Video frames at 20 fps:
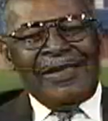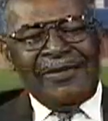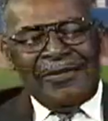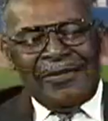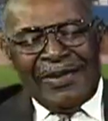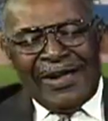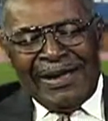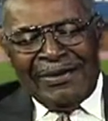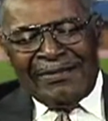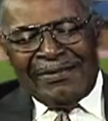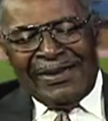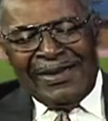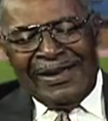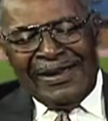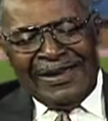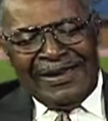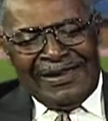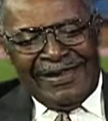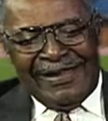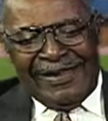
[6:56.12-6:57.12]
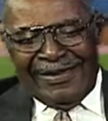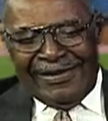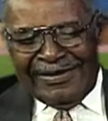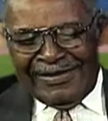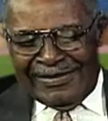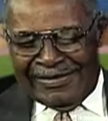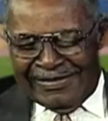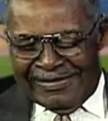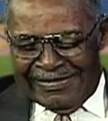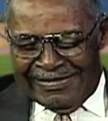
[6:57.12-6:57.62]
By being the
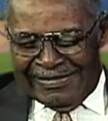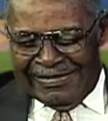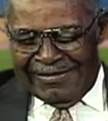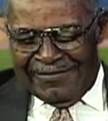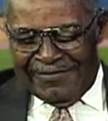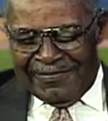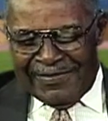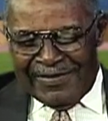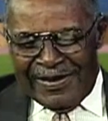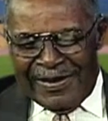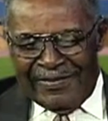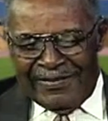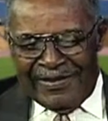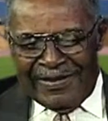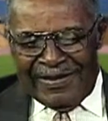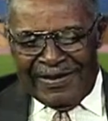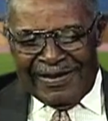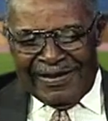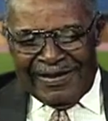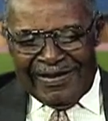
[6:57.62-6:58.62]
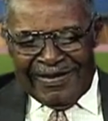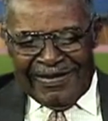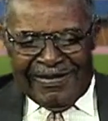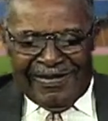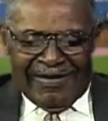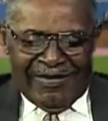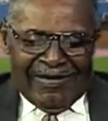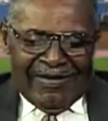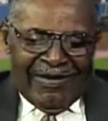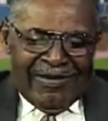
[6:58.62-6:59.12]
youngest, you probably
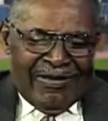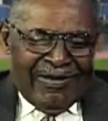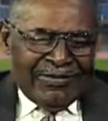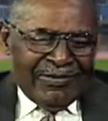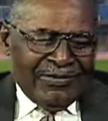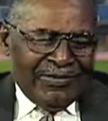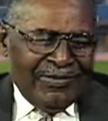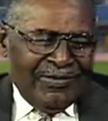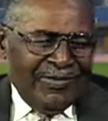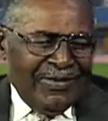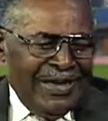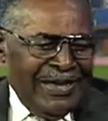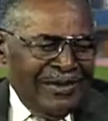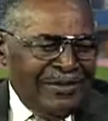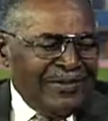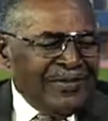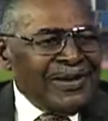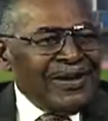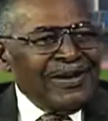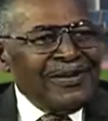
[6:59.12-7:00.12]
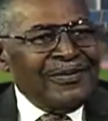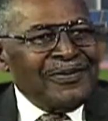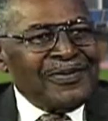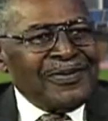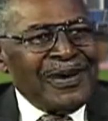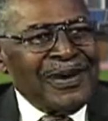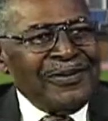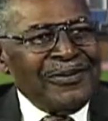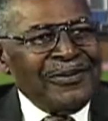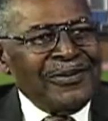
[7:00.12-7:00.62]
also might have been
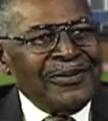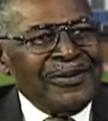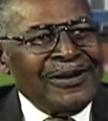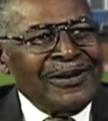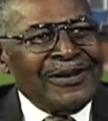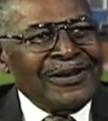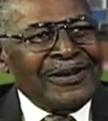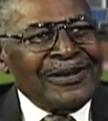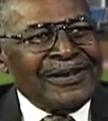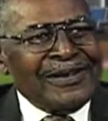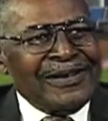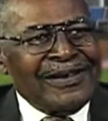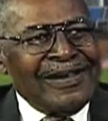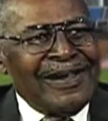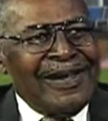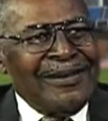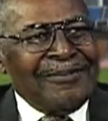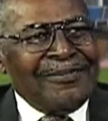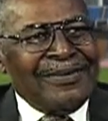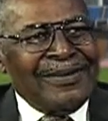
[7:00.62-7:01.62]
probably one of the top